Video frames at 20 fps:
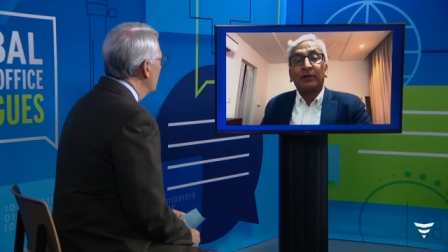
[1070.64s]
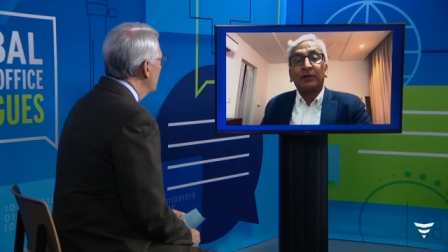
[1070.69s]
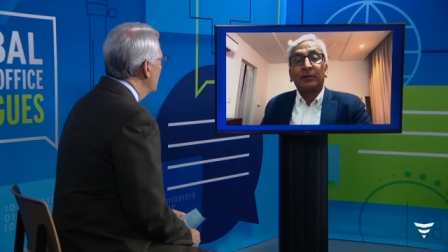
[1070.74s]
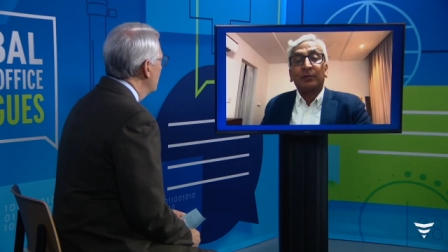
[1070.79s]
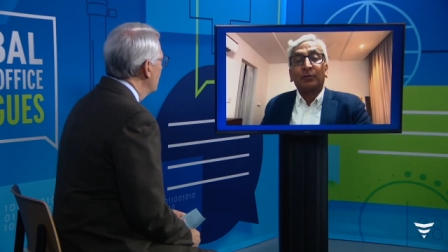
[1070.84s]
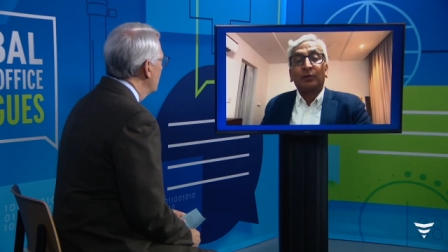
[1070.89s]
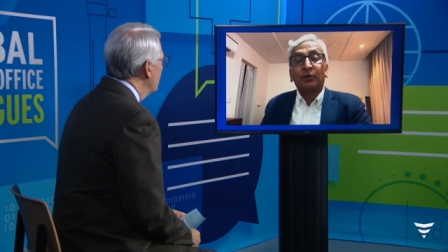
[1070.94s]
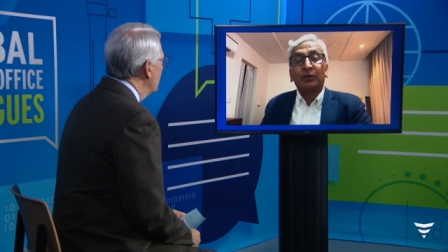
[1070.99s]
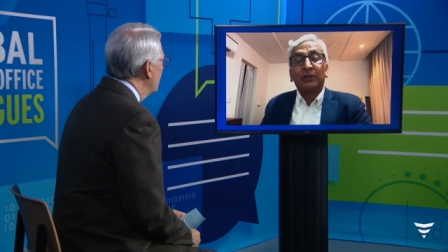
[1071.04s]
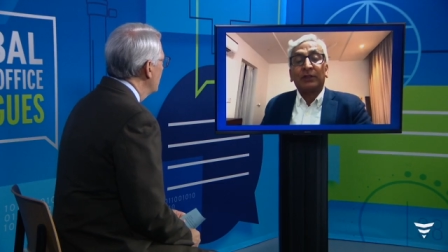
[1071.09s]

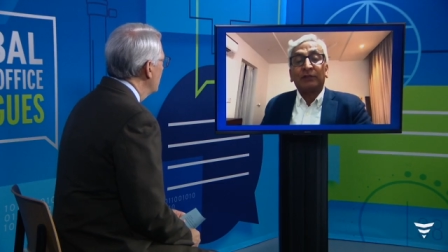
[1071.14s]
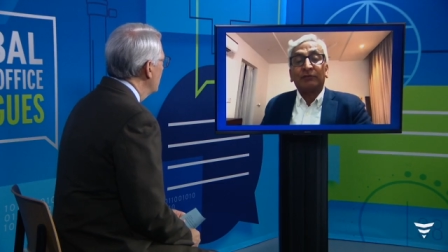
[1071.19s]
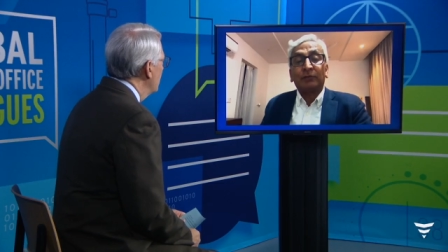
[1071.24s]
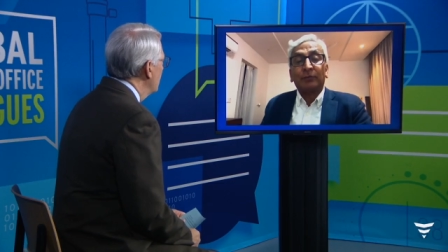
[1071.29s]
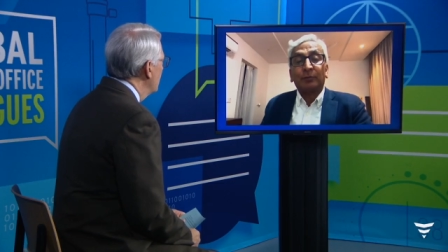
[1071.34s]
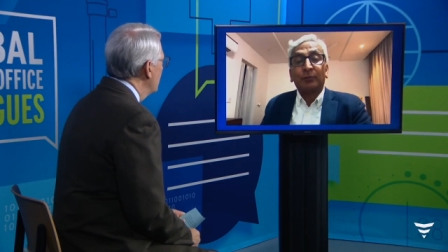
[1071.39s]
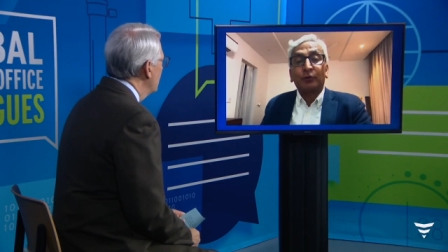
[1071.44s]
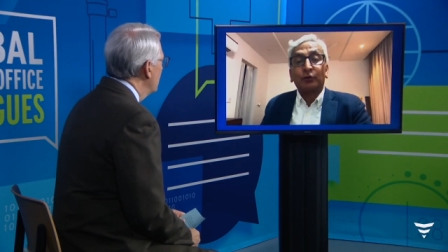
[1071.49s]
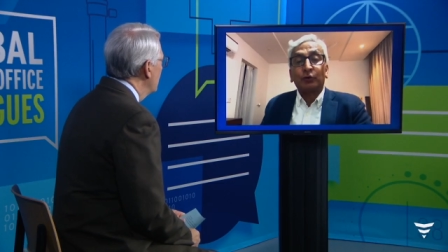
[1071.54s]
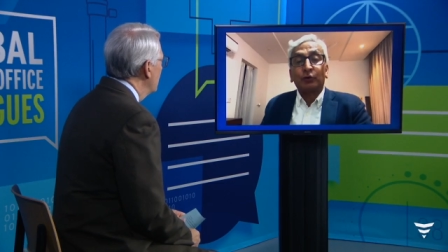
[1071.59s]
report that
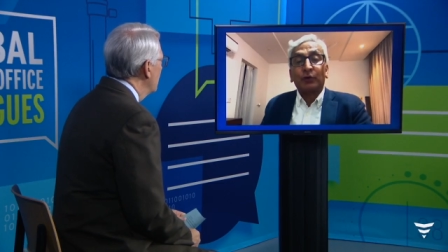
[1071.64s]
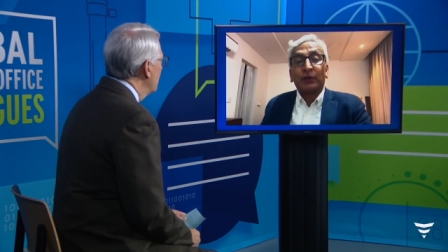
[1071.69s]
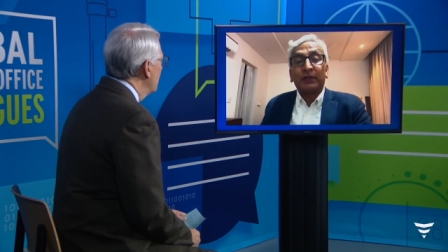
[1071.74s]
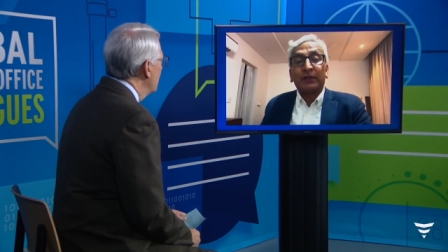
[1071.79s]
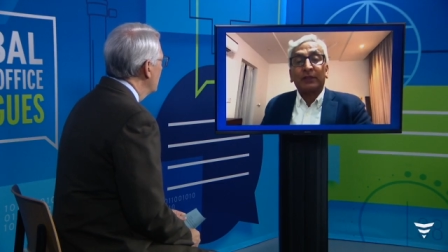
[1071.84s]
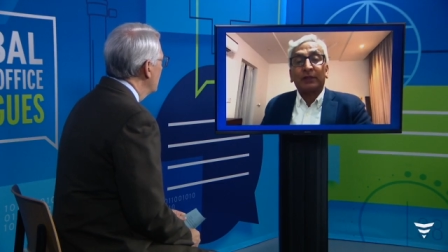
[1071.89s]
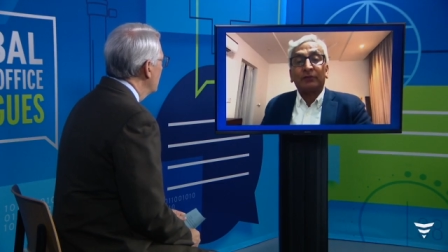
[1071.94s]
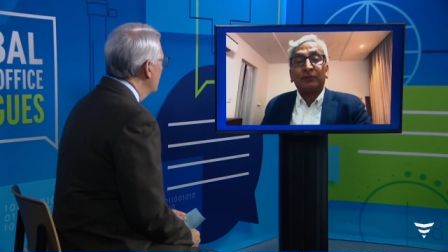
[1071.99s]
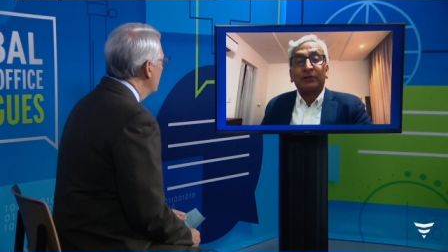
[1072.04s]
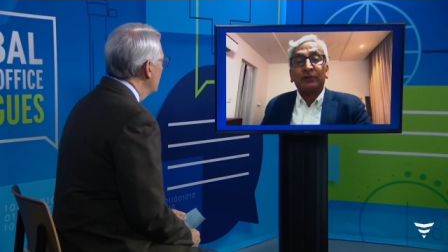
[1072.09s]
we put
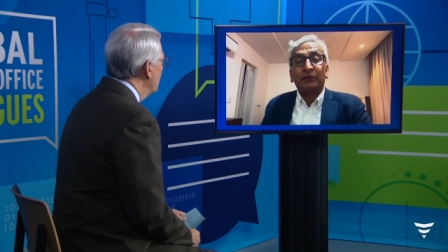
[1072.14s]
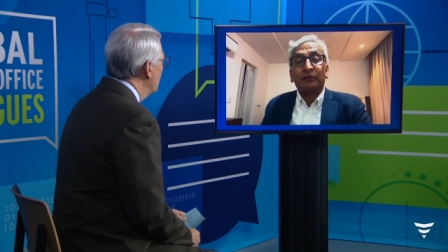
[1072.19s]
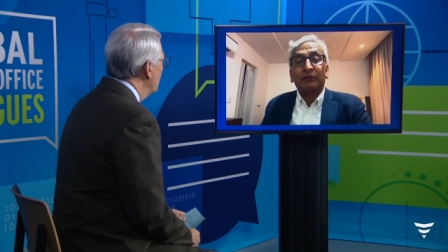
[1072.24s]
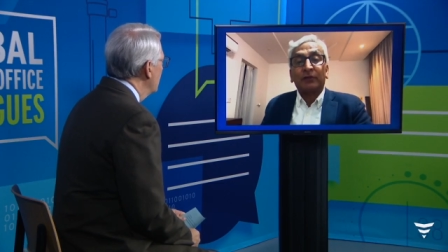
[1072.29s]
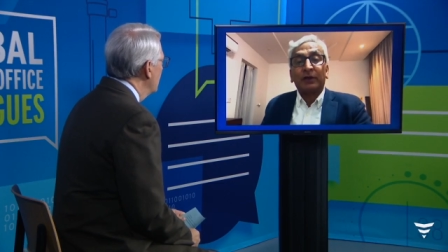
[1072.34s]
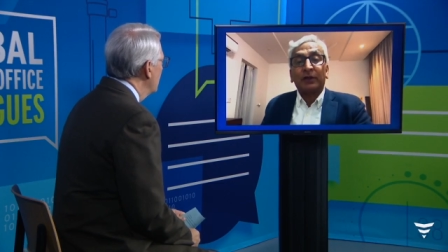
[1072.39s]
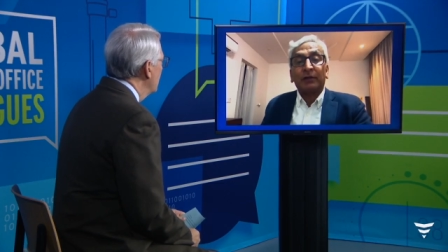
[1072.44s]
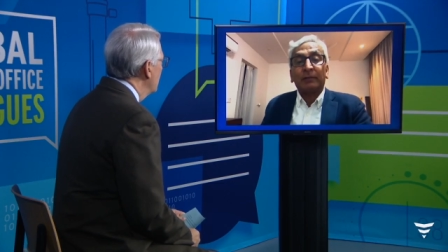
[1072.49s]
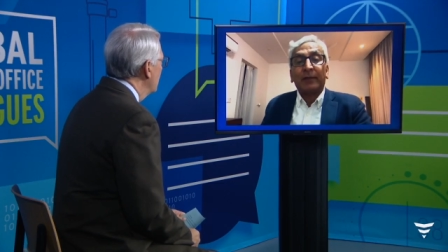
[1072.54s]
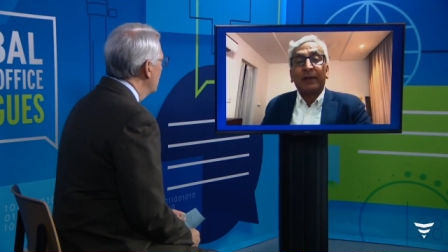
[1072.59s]
together for the
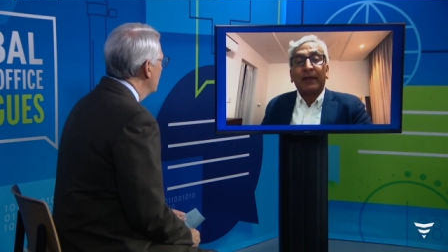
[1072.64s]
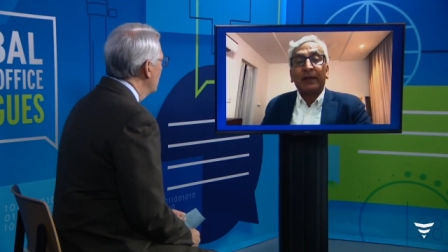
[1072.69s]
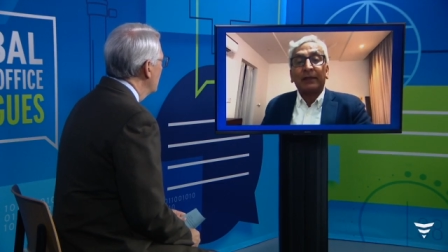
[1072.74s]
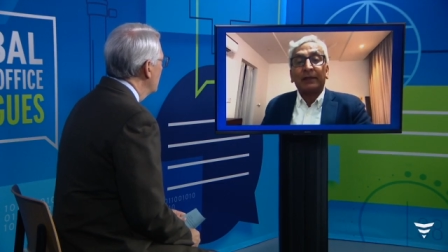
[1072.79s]
World Bank